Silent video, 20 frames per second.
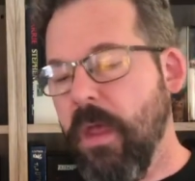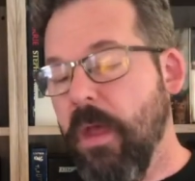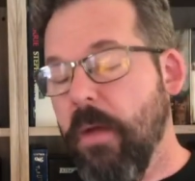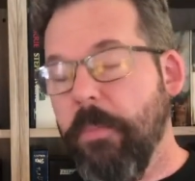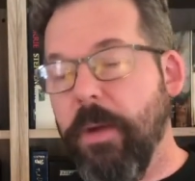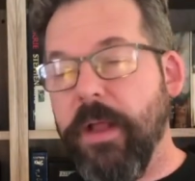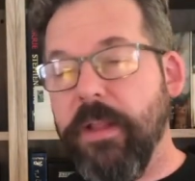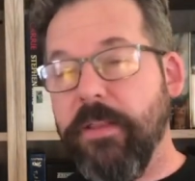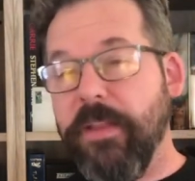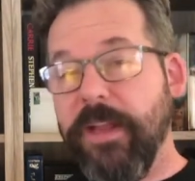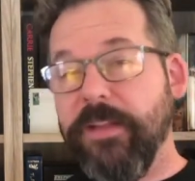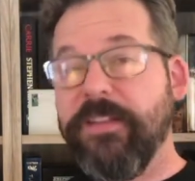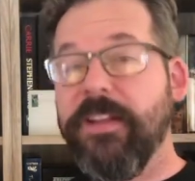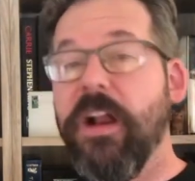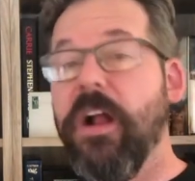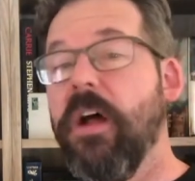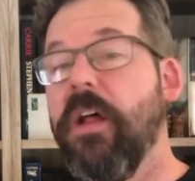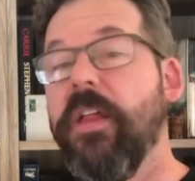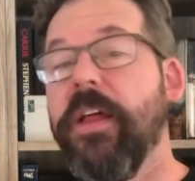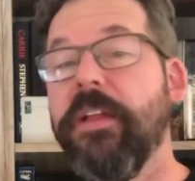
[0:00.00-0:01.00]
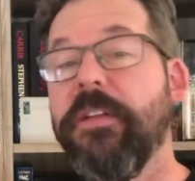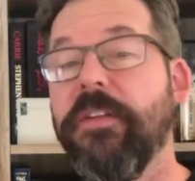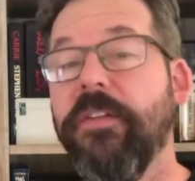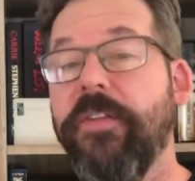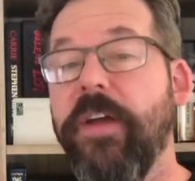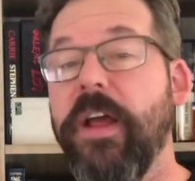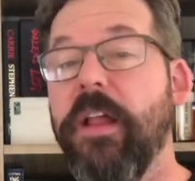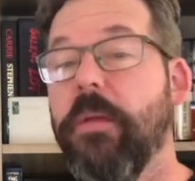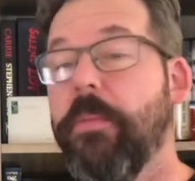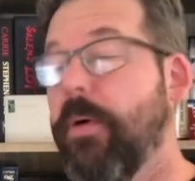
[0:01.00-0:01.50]
But that's not all that's
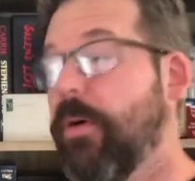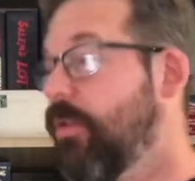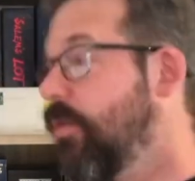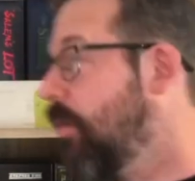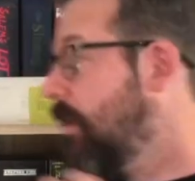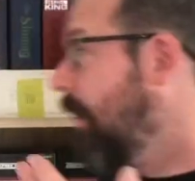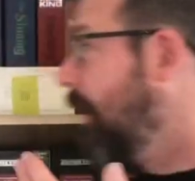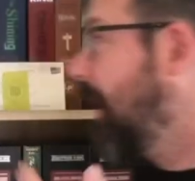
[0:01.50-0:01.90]
available. You can